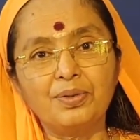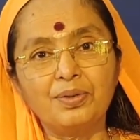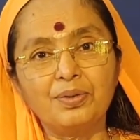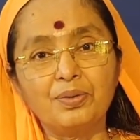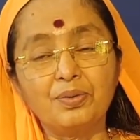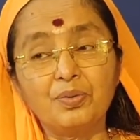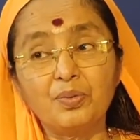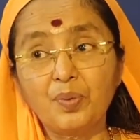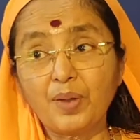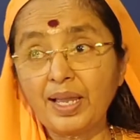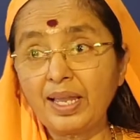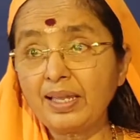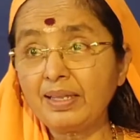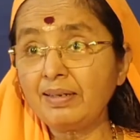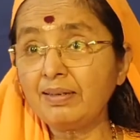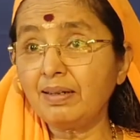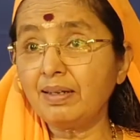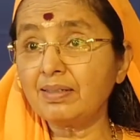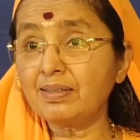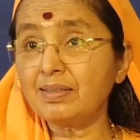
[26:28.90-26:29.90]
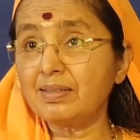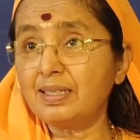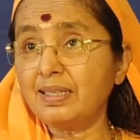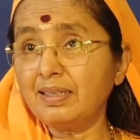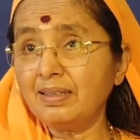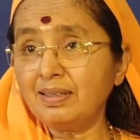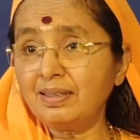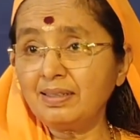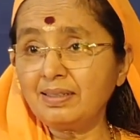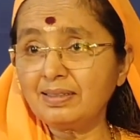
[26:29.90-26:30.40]
where a
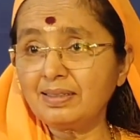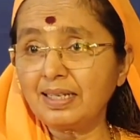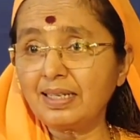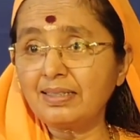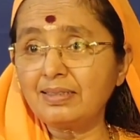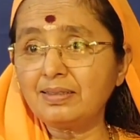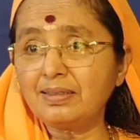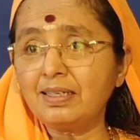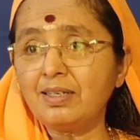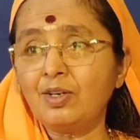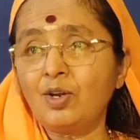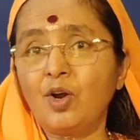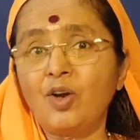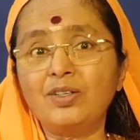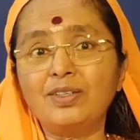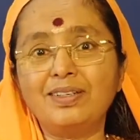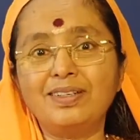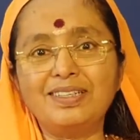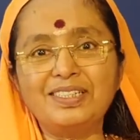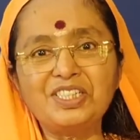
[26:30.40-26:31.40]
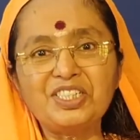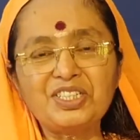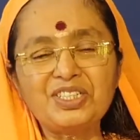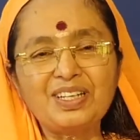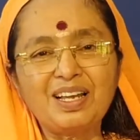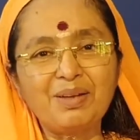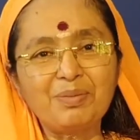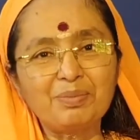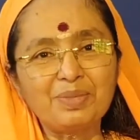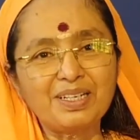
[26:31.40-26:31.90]
single deity, Lord
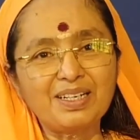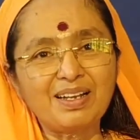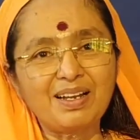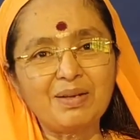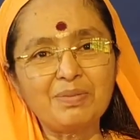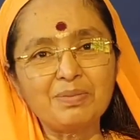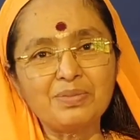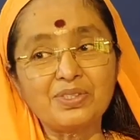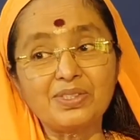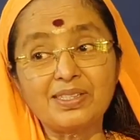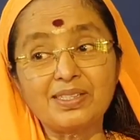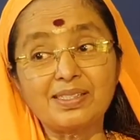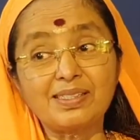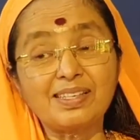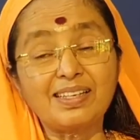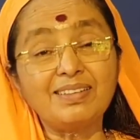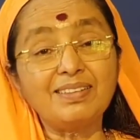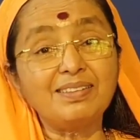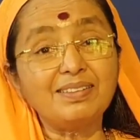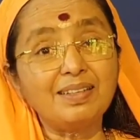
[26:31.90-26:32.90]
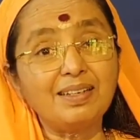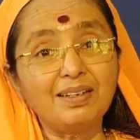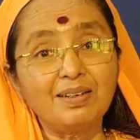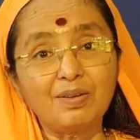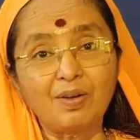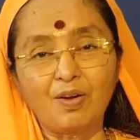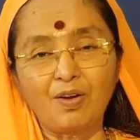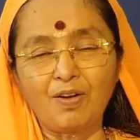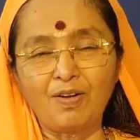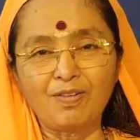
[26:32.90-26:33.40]
Krishna, becomes the center
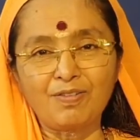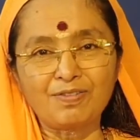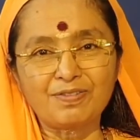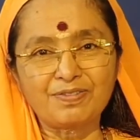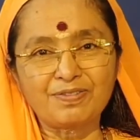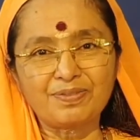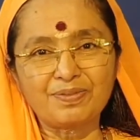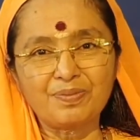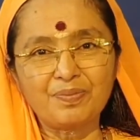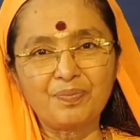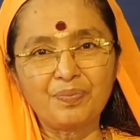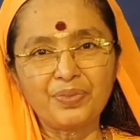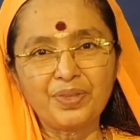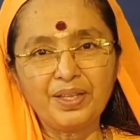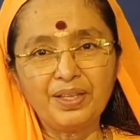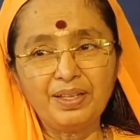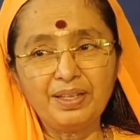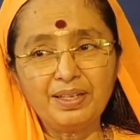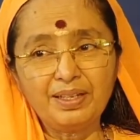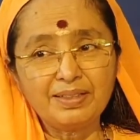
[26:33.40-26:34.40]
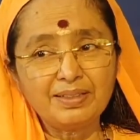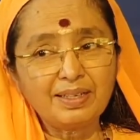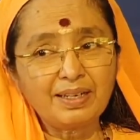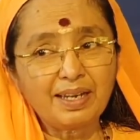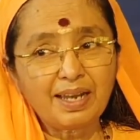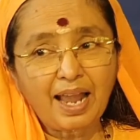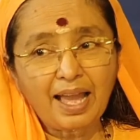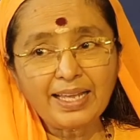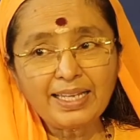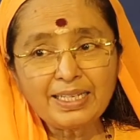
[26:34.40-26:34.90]
of the
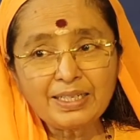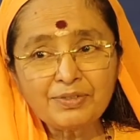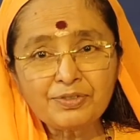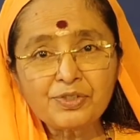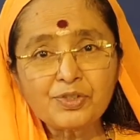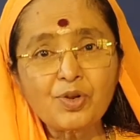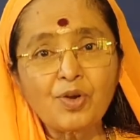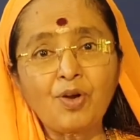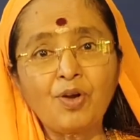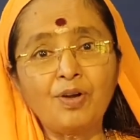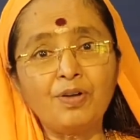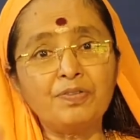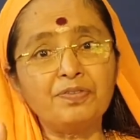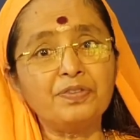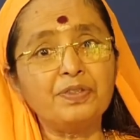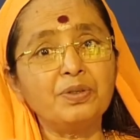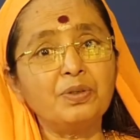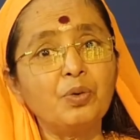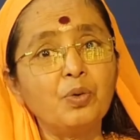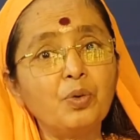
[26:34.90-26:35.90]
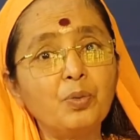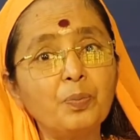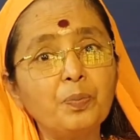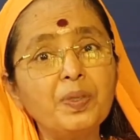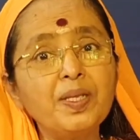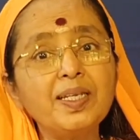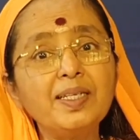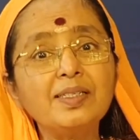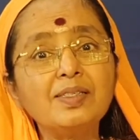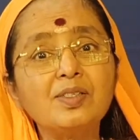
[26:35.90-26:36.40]
lives of the
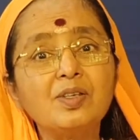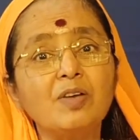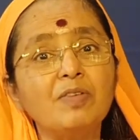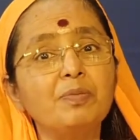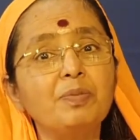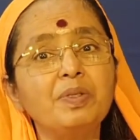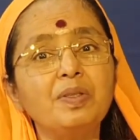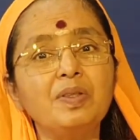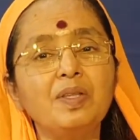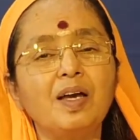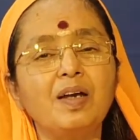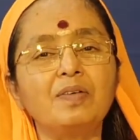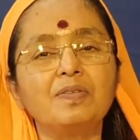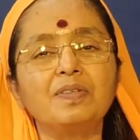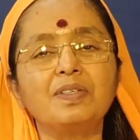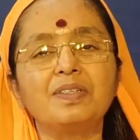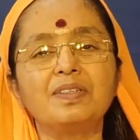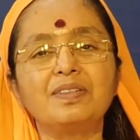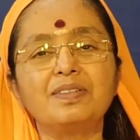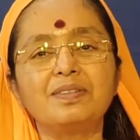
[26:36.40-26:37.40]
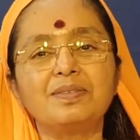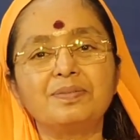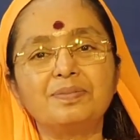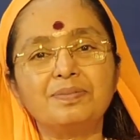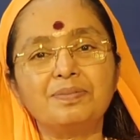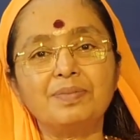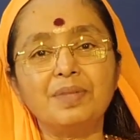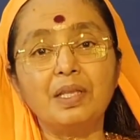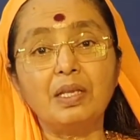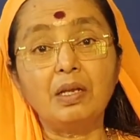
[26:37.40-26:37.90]
gopis of Vrindavan,
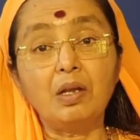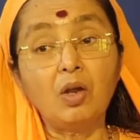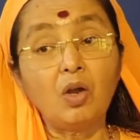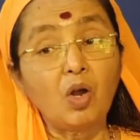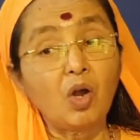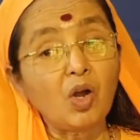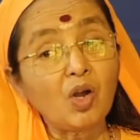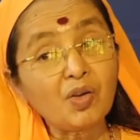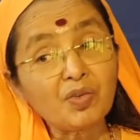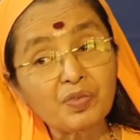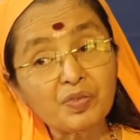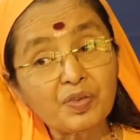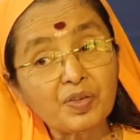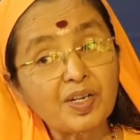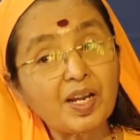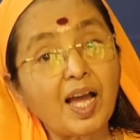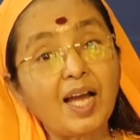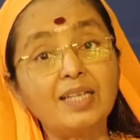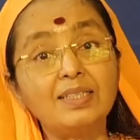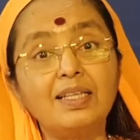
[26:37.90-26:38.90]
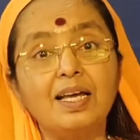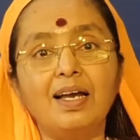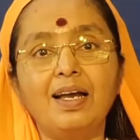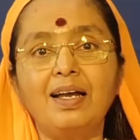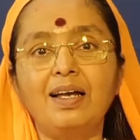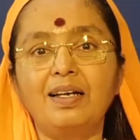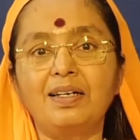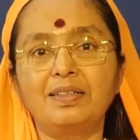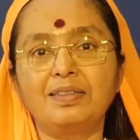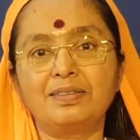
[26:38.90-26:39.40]
of
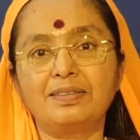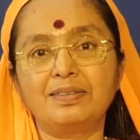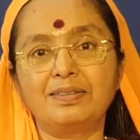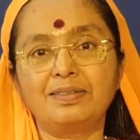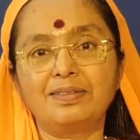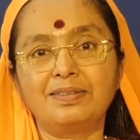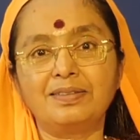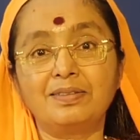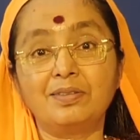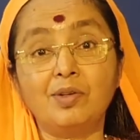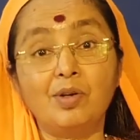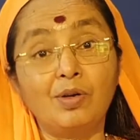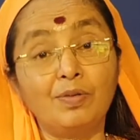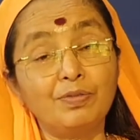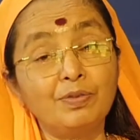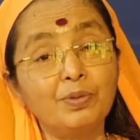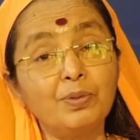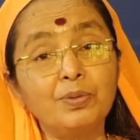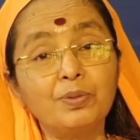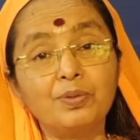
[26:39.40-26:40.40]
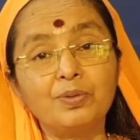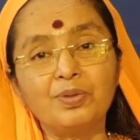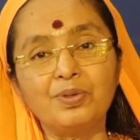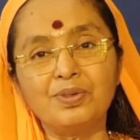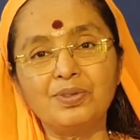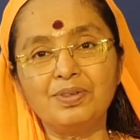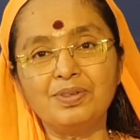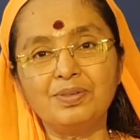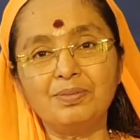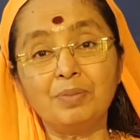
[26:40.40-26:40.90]
Radha, of
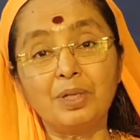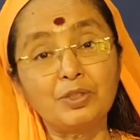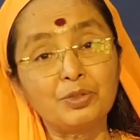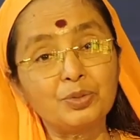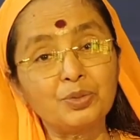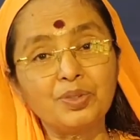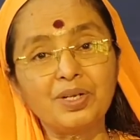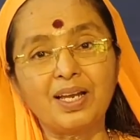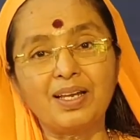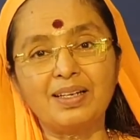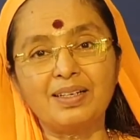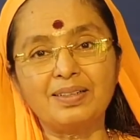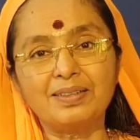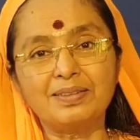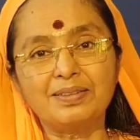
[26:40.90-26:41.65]
Gokul, Mathura,